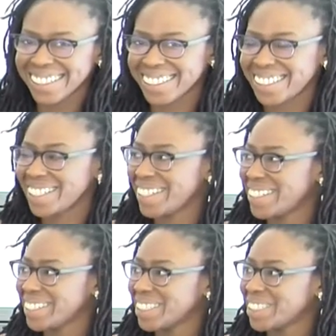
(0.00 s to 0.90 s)

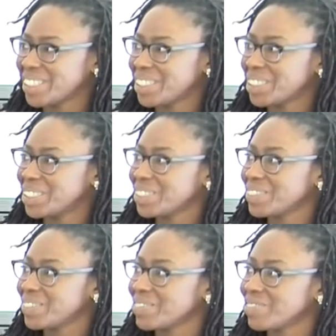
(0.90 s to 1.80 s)

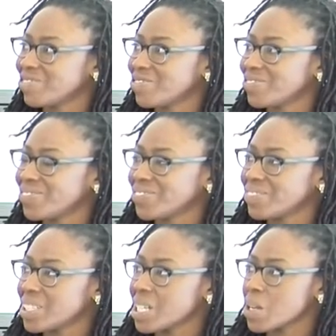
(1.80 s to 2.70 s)

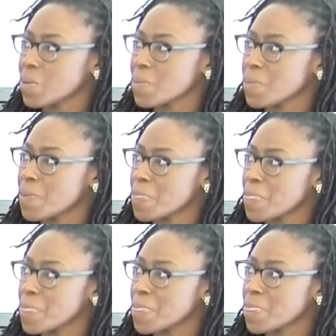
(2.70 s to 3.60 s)

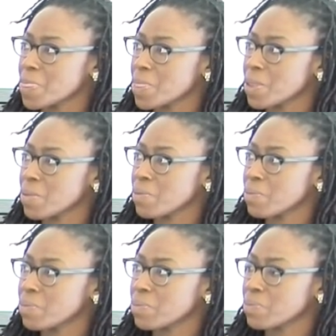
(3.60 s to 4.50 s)

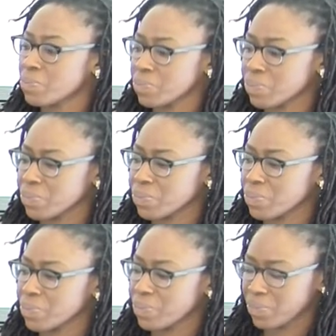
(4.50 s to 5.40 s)

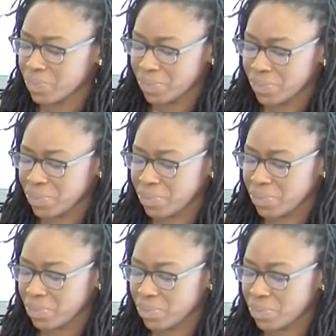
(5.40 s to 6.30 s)

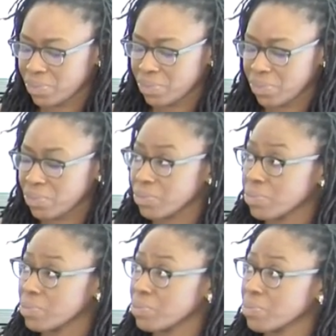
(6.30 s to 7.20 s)

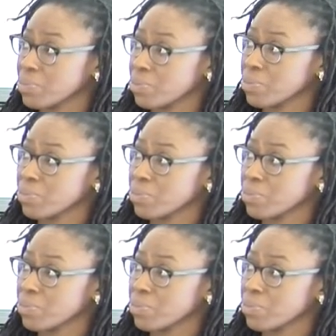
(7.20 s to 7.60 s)
This person isn't speaking.